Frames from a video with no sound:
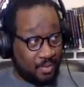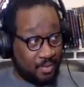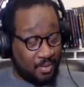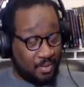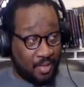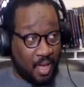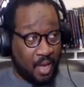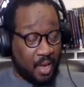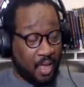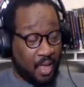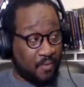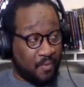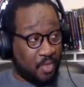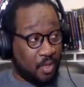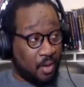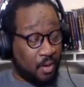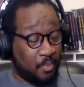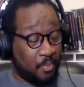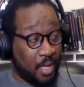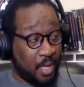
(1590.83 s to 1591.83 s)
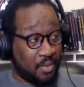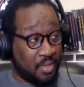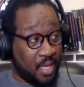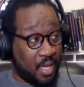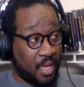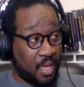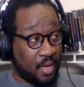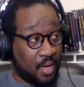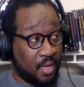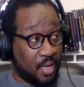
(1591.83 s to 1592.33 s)
God, I haven't thought about
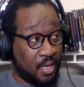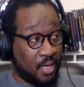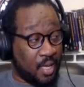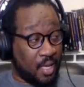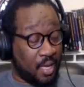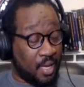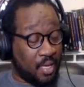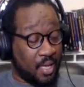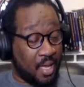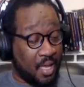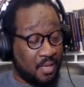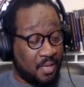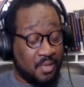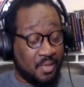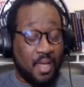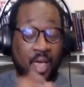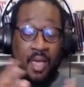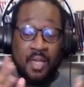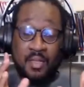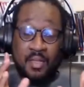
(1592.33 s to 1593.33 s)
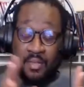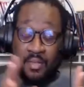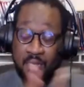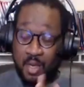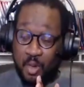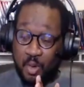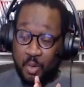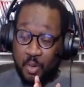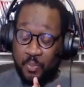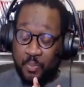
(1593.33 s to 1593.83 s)
that in decades.
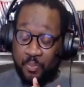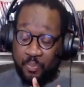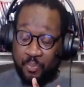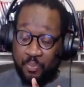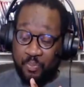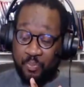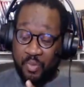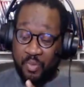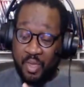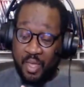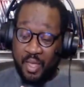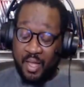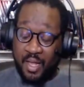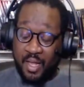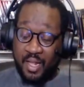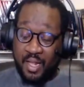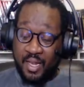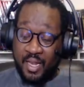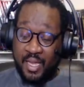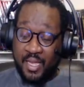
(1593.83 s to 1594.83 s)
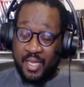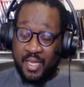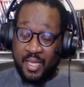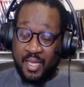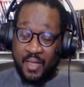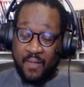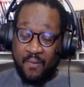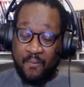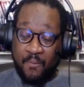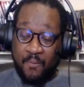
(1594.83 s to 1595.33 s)
So, like,
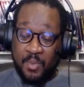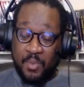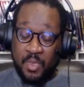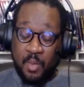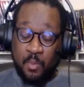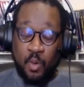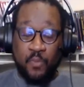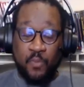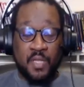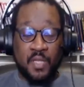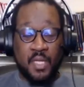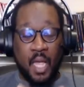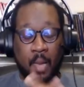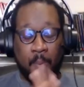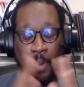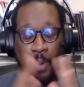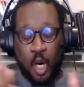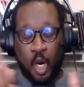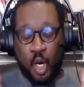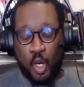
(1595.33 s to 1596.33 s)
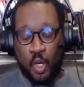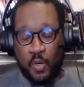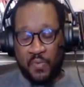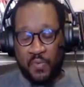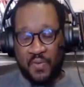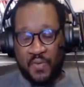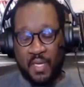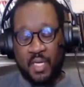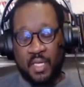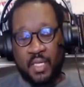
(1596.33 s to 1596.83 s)
the movie's not
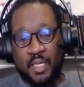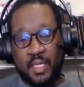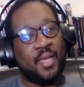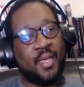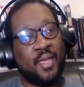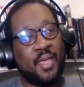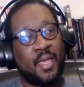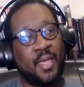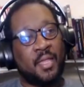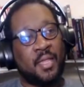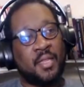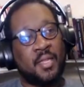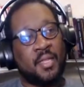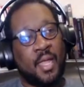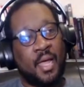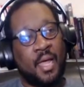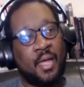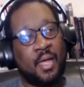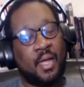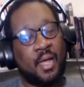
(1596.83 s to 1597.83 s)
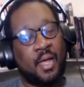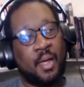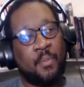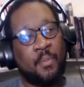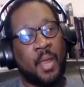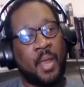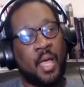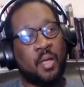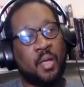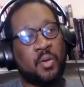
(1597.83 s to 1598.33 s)
perfect. It's not,
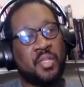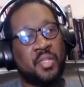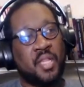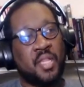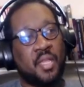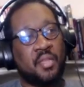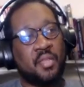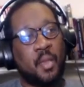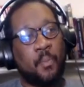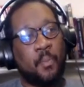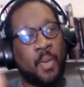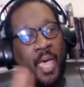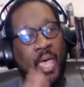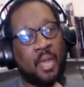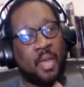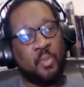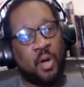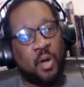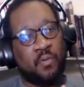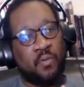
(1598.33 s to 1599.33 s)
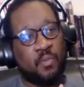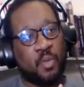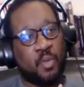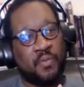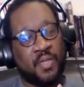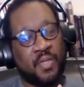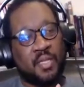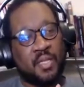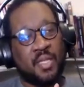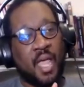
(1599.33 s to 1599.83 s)
I'm not going to say it's a bad Marvel
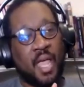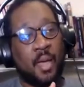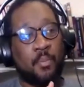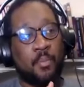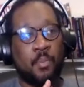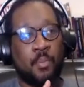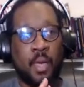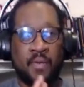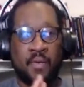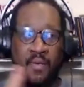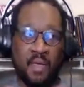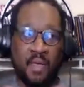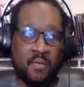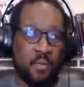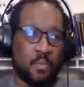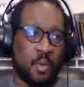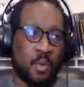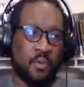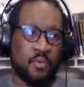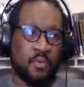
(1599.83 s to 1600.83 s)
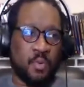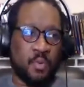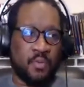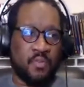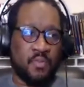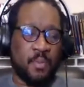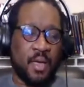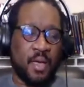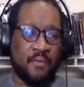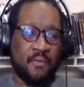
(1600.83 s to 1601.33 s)
movie. It's not my favorite Marvel
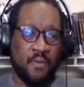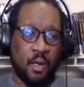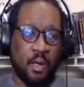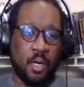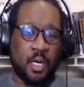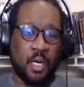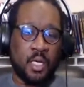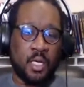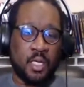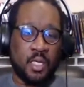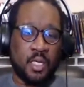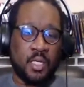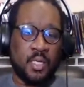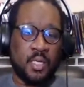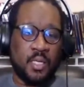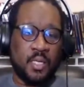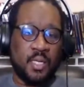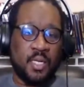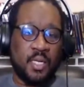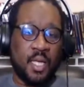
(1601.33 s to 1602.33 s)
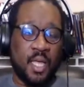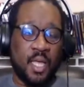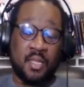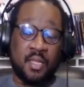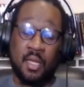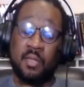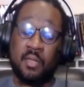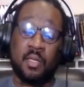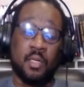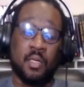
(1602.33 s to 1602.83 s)
movie by far. No. It's
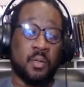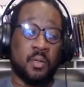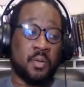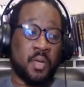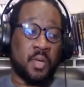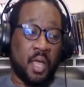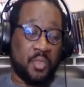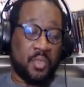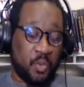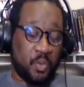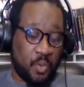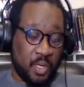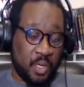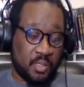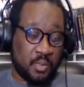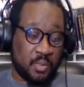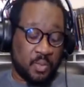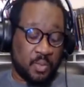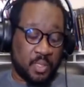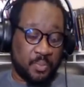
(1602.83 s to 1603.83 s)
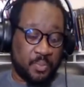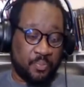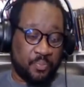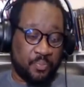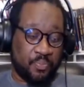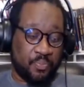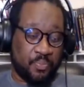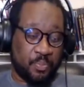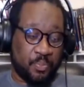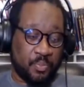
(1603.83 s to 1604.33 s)
also not the worst one.
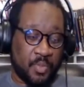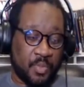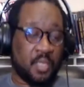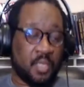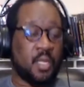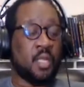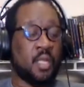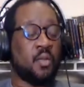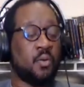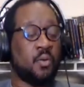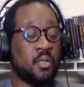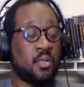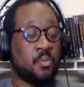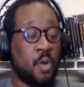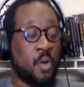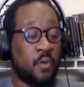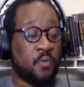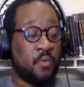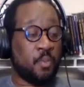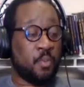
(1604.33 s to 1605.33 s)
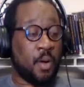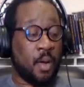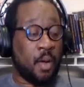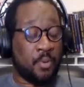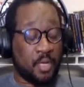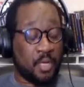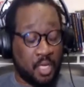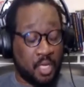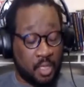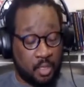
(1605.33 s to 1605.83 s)
It's not the worst Marvel
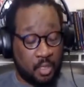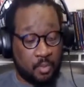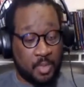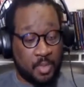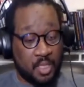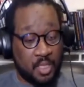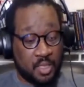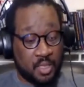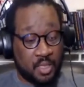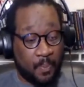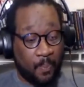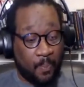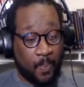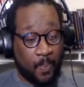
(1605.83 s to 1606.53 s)
property Inhumans.